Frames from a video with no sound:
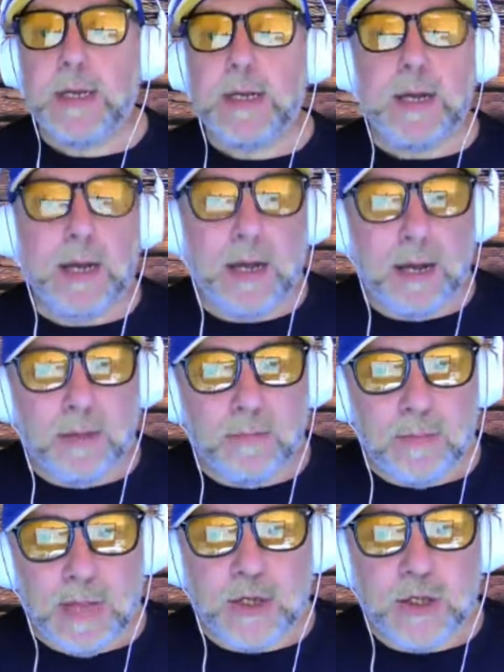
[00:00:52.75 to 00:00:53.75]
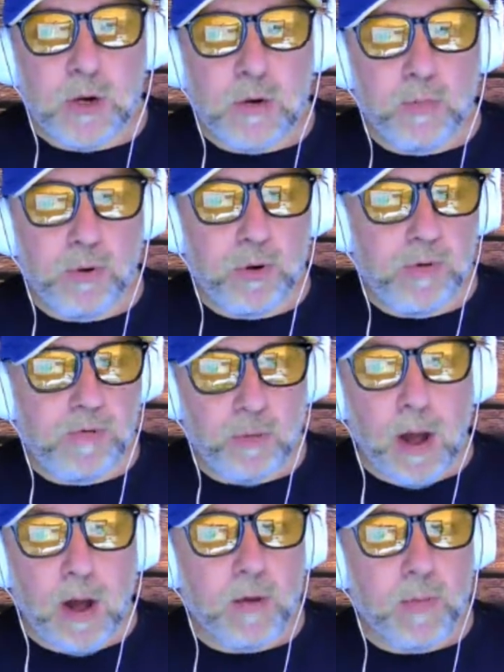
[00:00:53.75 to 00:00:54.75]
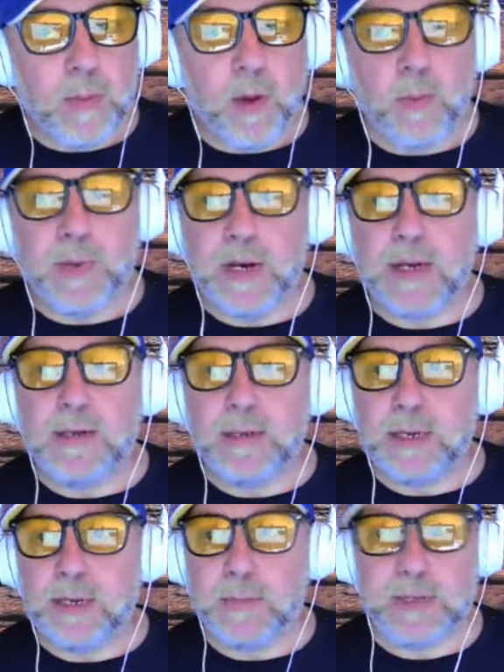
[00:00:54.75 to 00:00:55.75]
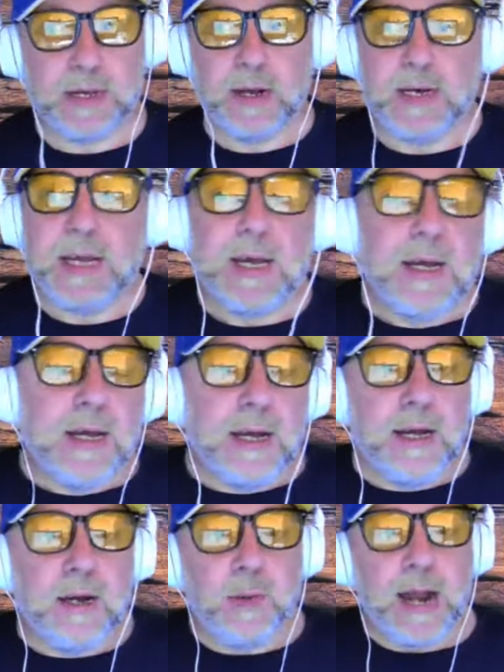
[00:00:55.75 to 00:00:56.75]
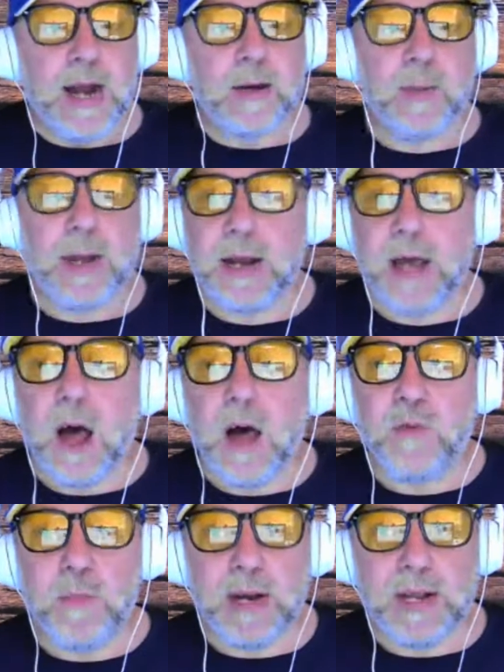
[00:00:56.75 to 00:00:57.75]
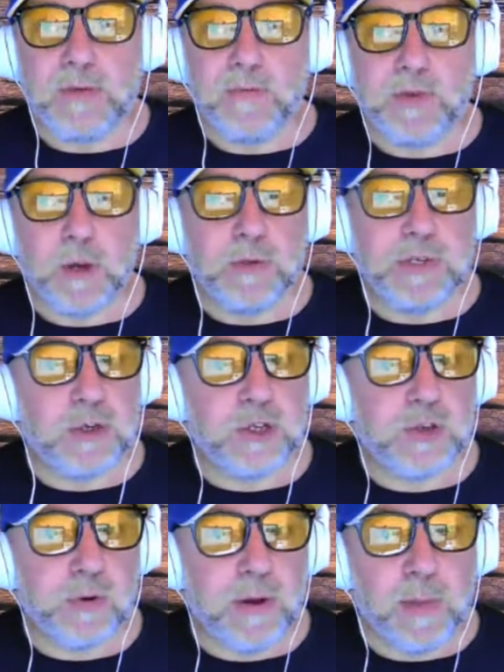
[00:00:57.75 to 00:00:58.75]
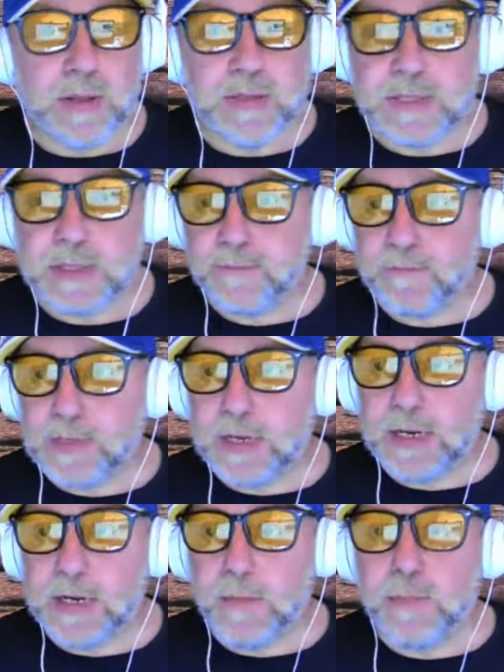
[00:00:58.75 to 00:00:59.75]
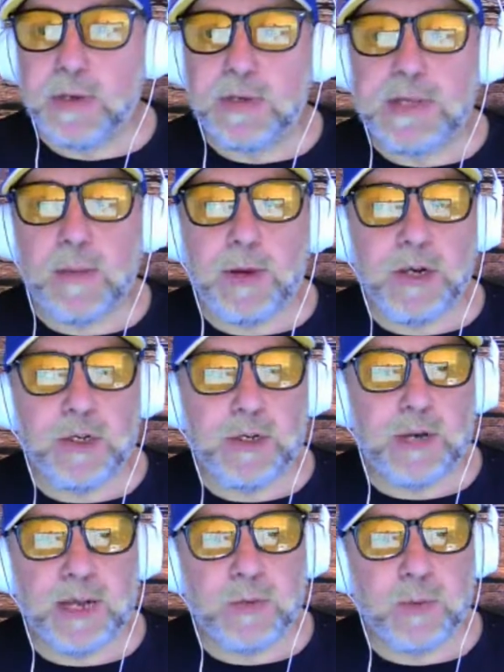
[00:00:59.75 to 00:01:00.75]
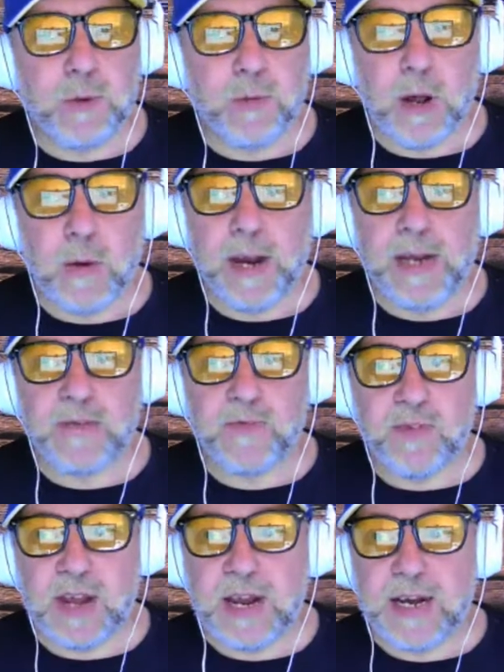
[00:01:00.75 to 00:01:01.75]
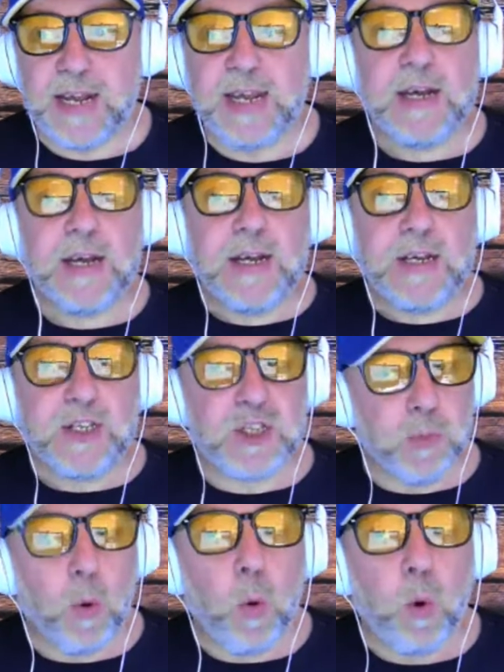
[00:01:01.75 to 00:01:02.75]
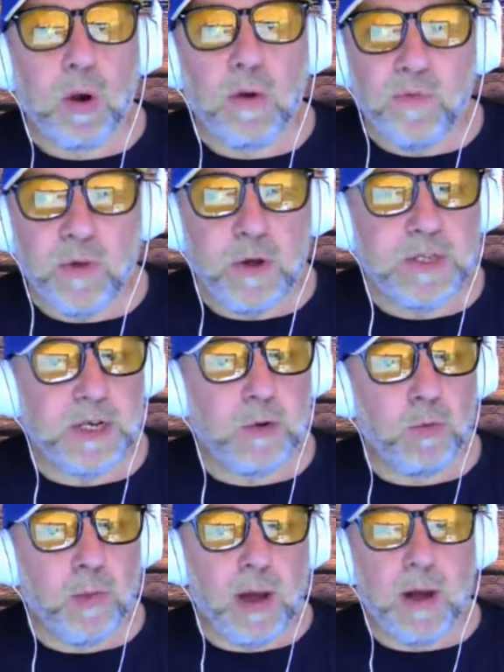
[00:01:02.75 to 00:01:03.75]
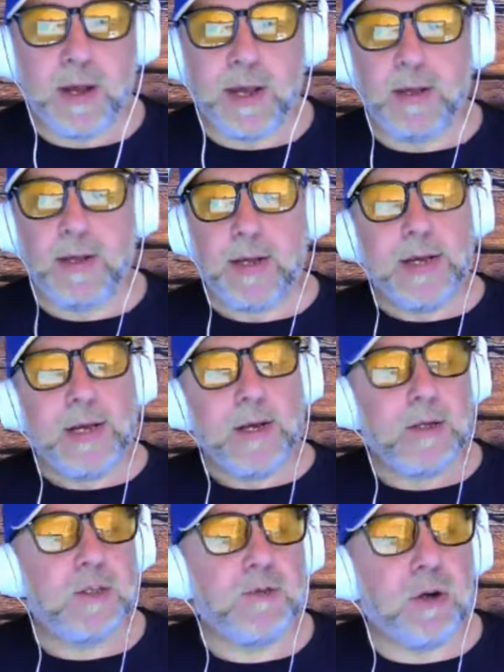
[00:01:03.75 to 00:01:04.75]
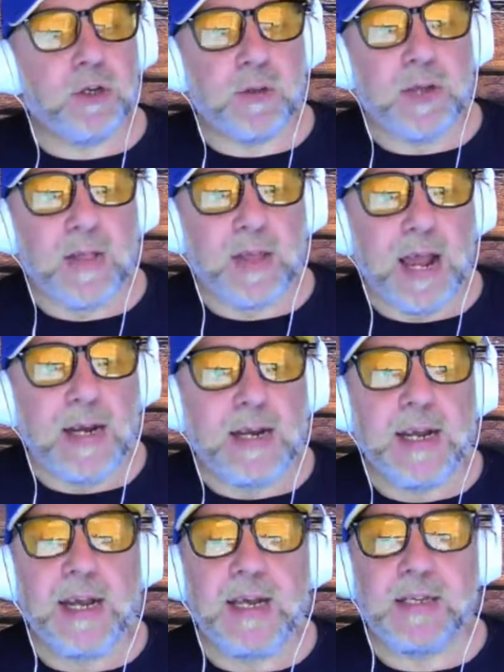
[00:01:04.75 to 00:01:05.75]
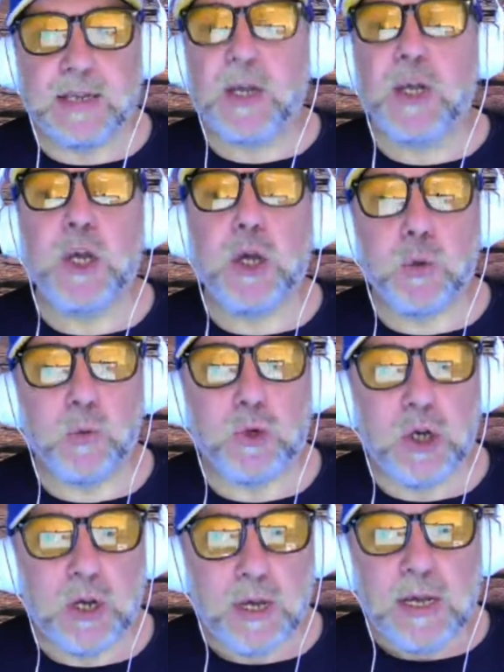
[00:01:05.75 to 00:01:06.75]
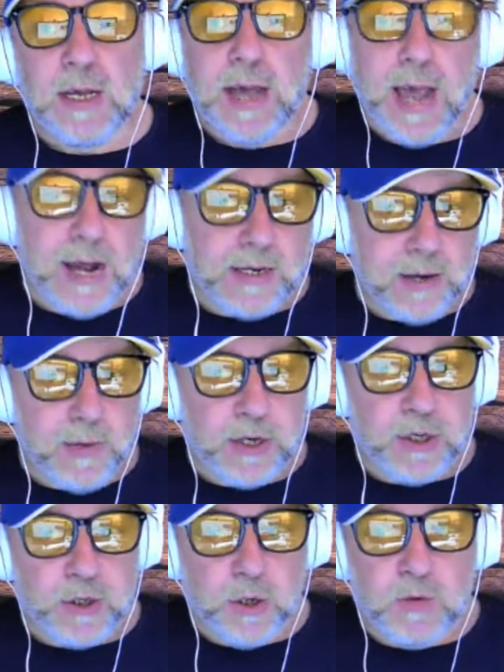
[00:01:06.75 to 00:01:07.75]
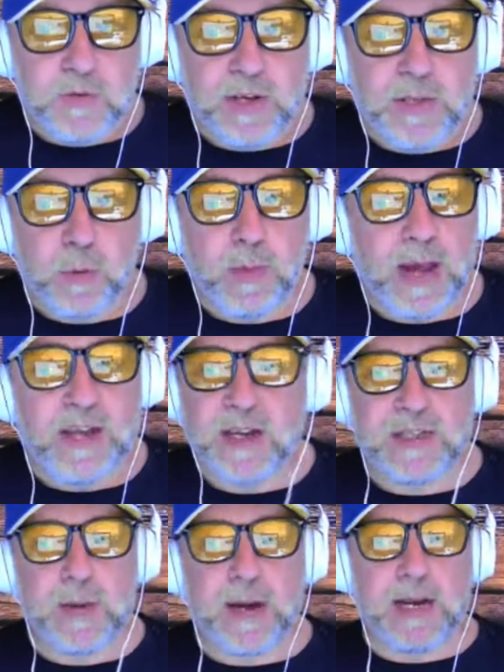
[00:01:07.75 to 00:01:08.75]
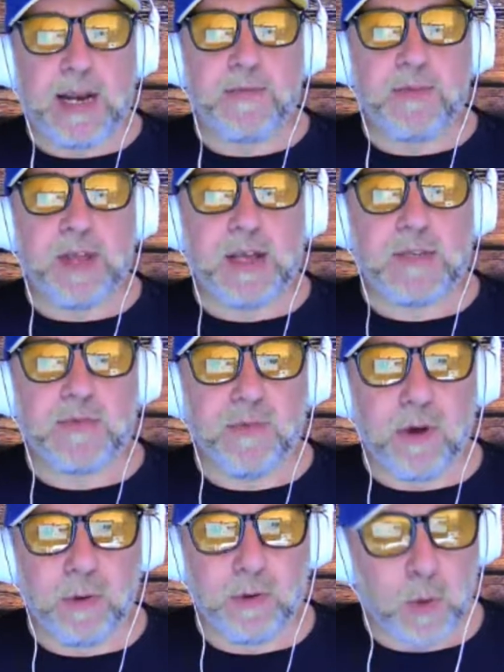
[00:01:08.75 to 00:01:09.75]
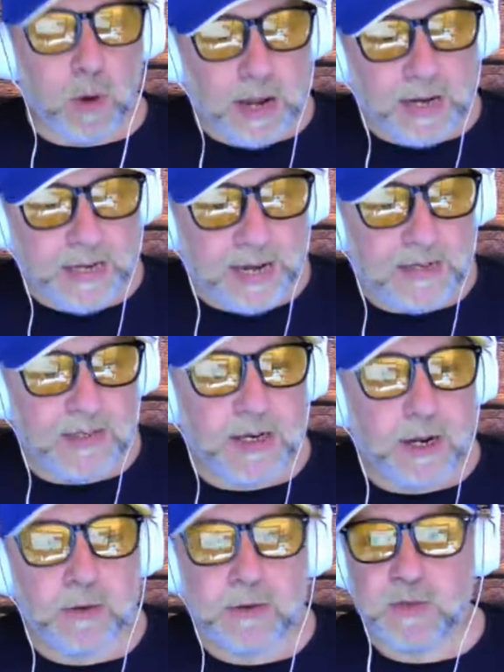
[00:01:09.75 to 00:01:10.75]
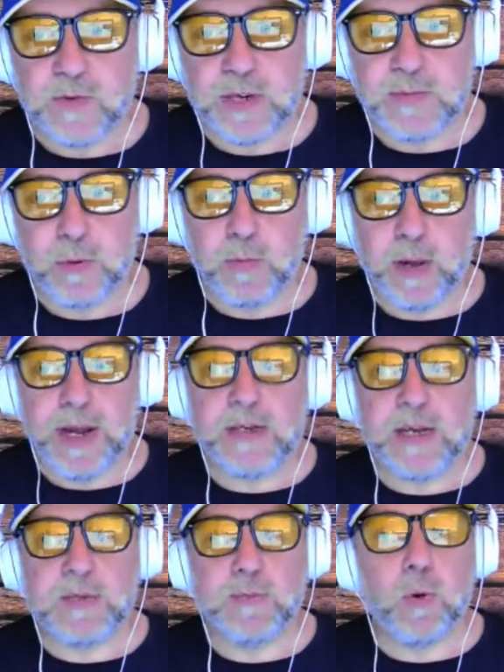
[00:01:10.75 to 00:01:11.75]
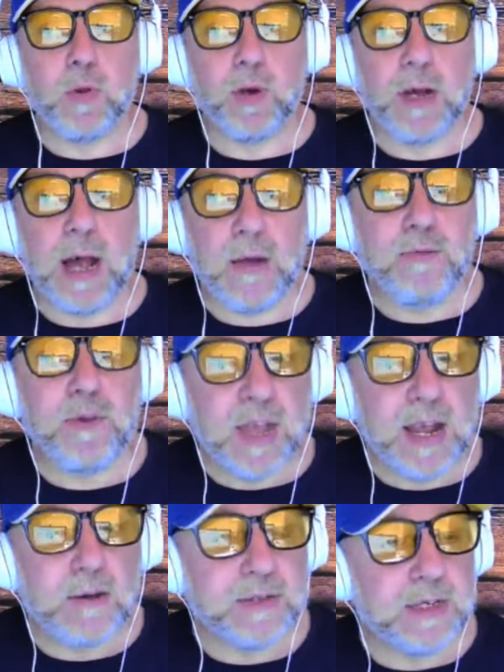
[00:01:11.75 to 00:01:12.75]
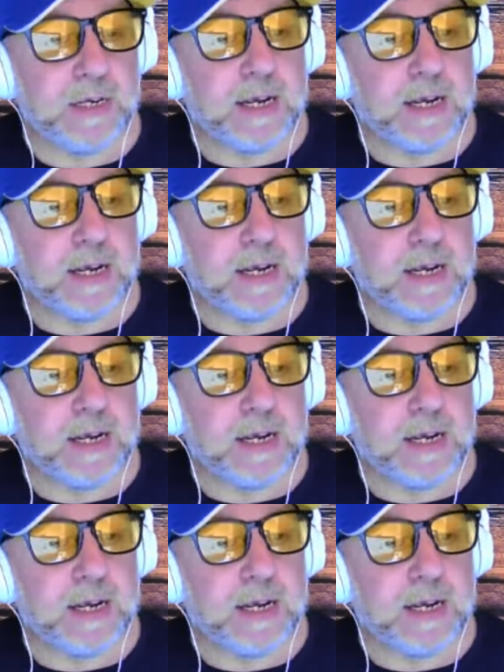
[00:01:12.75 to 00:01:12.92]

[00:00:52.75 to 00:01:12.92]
That show proved remarkably popular, bizarrely. We had about 500,000 views in just 3 months. But demolition, as we all know, is a fairly small and vertical market. Construction, on the other hand, is huge. Our Demolition News Facebook page has about 11,000 followers, while our Diggers and Dozers Facebook page has more than 100,000.